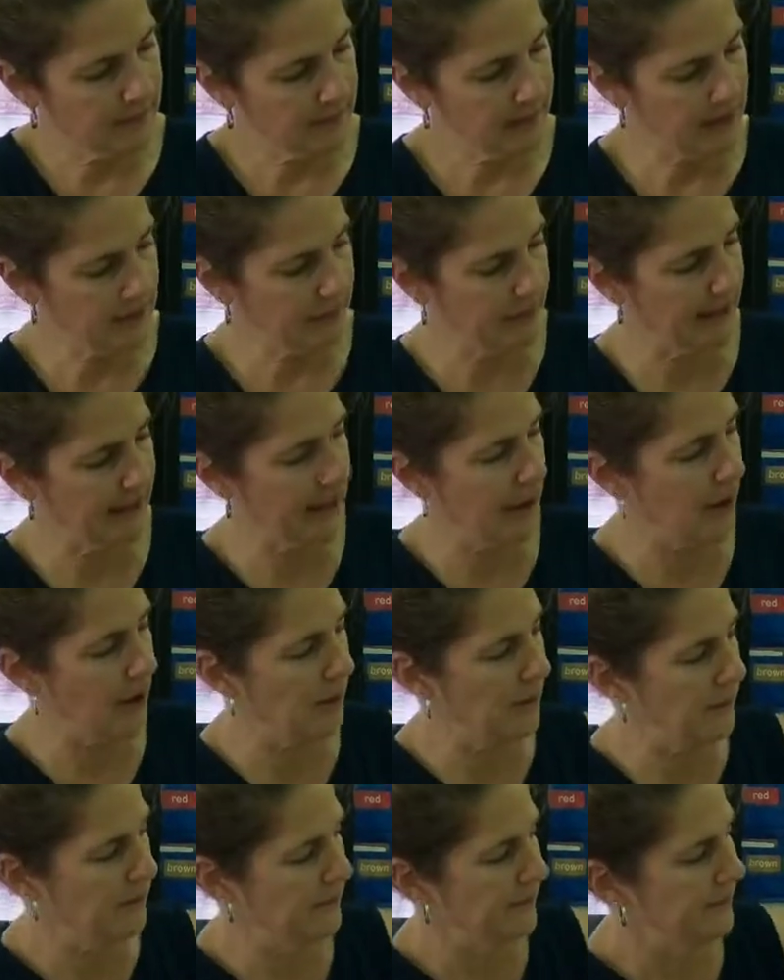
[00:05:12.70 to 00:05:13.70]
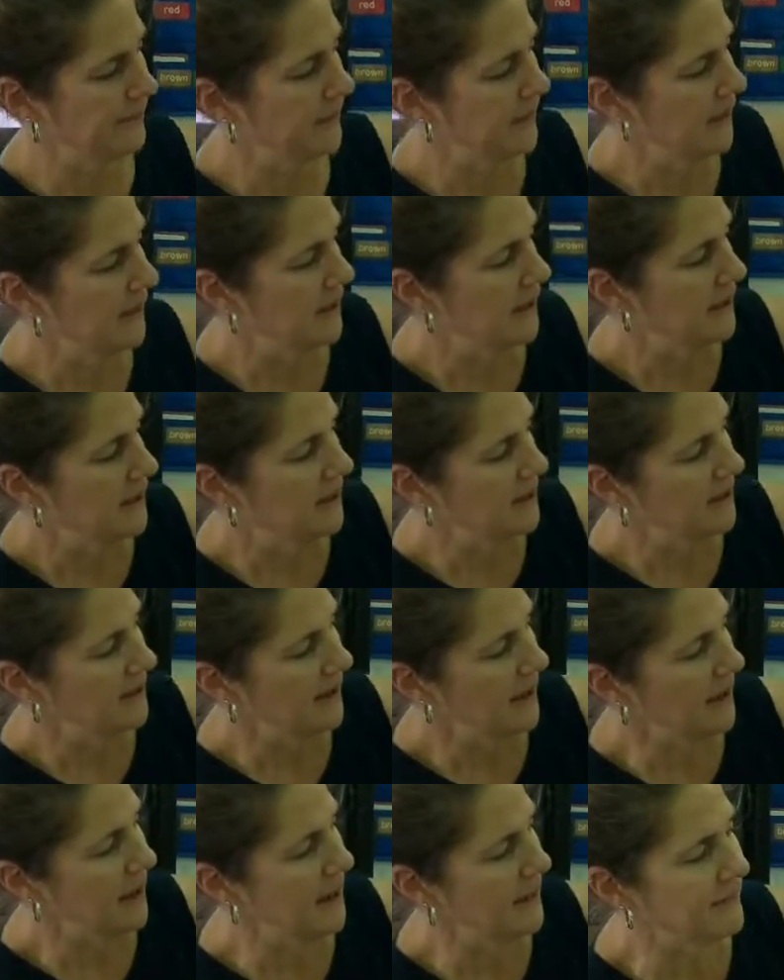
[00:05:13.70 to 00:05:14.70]
There we go.
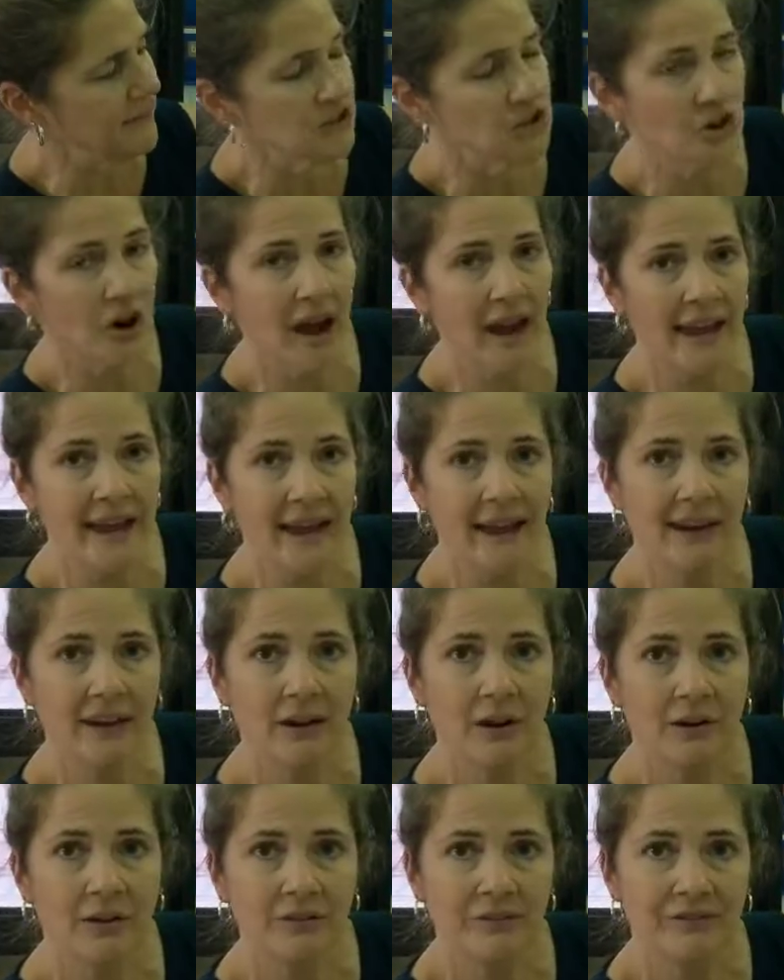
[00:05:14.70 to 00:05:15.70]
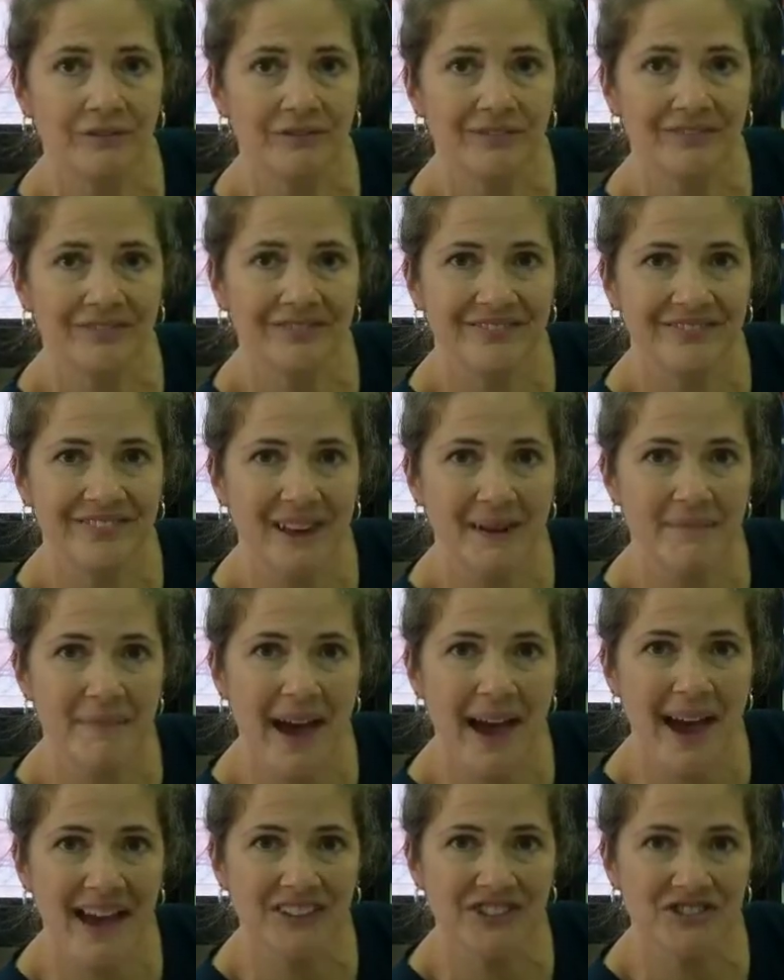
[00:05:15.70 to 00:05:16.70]
I have a triangle. They
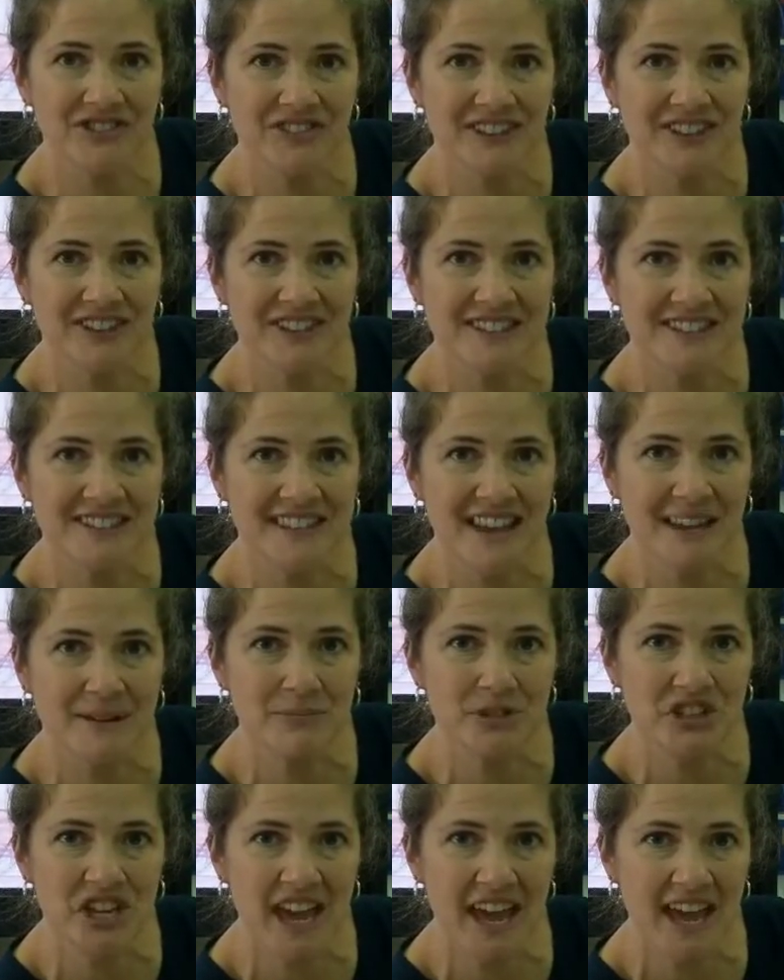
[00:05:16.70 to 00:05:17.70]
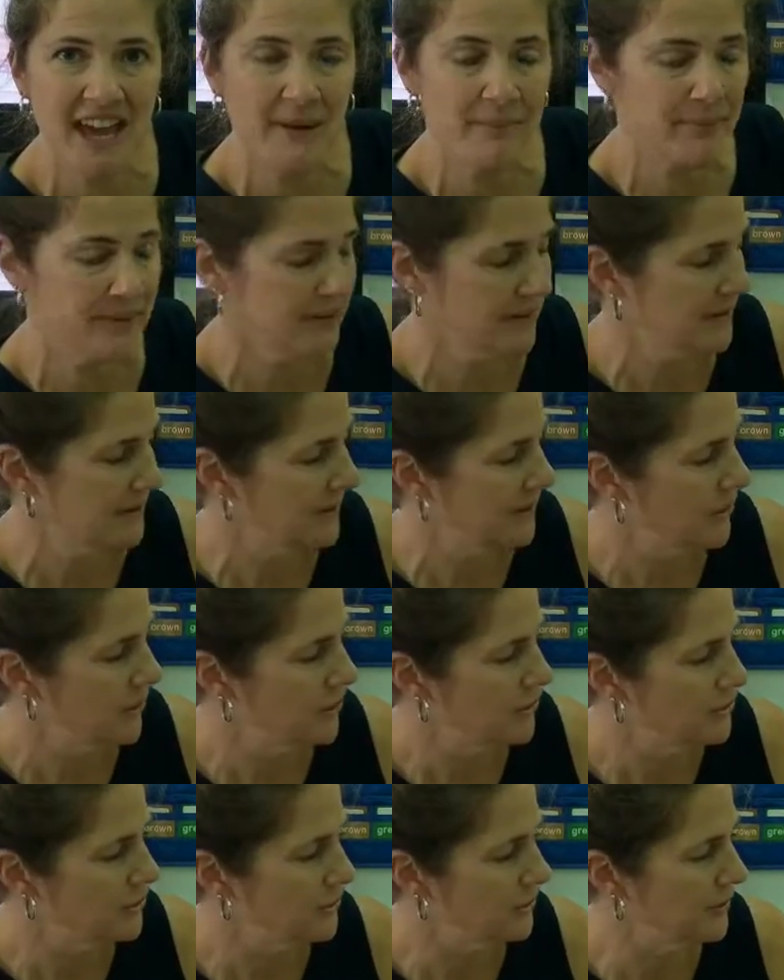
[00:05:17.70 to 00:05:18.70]
match. They're the same shape.
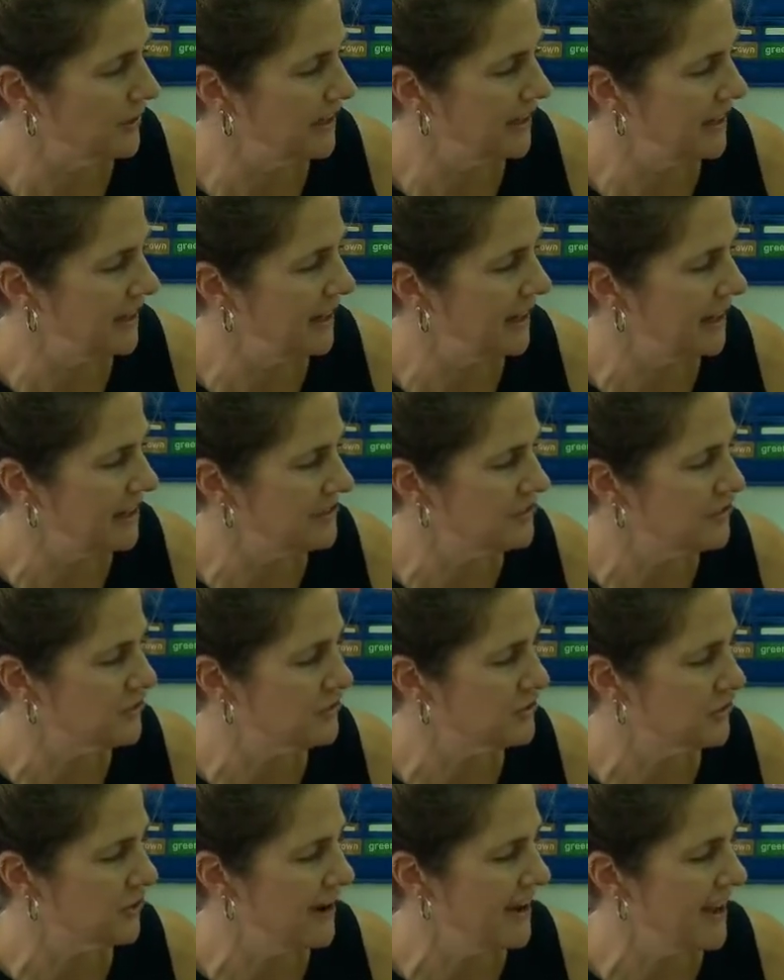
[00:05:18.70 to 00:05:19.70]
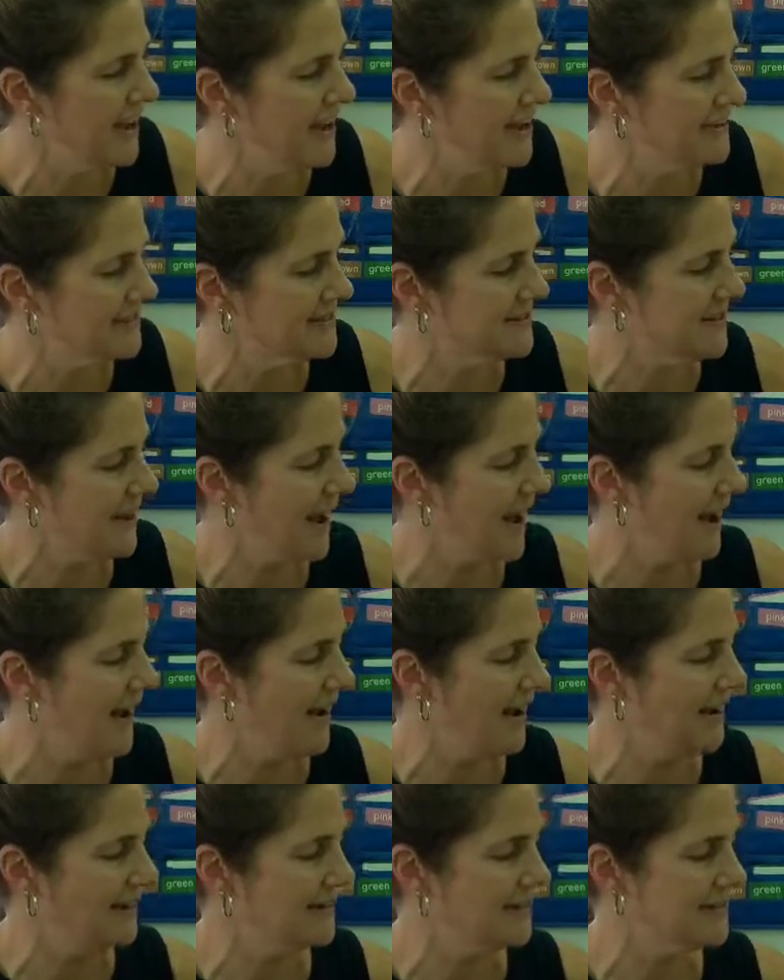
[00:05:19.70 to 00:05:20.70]
3 straight
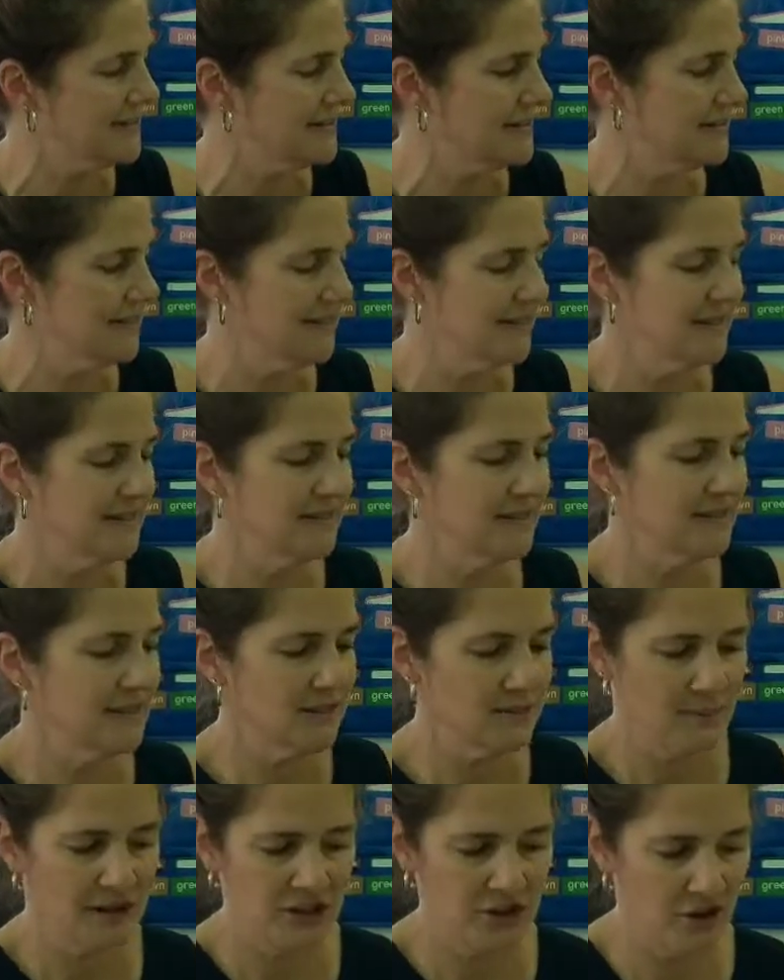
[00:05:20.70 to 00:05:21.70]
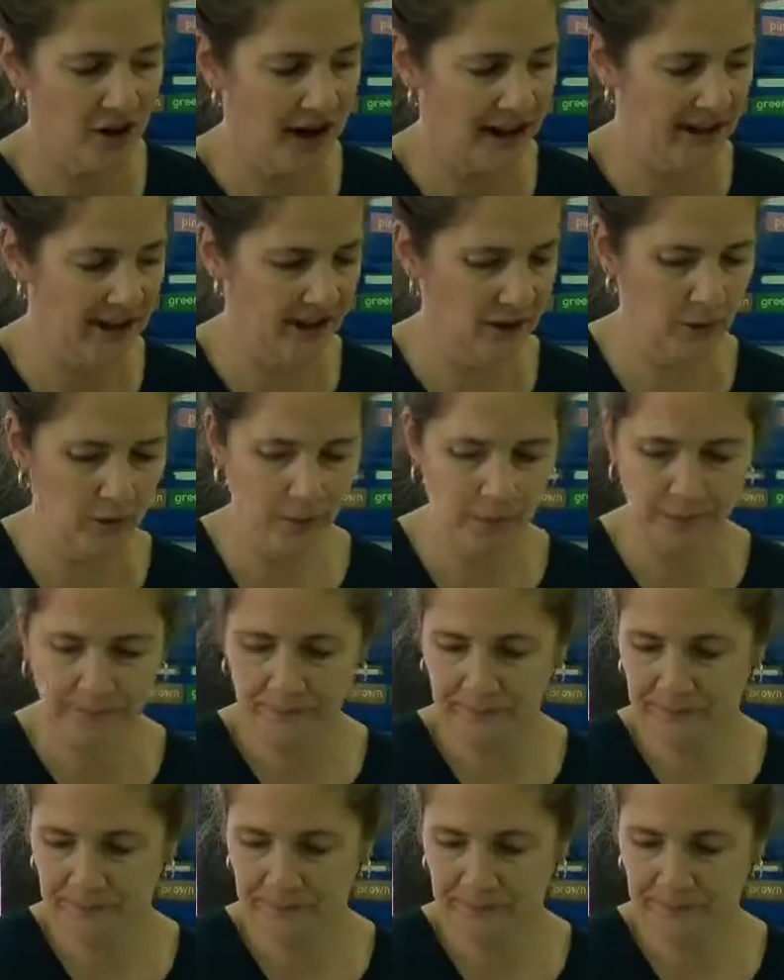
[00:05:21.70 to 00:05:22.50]
sides. It's my triangle.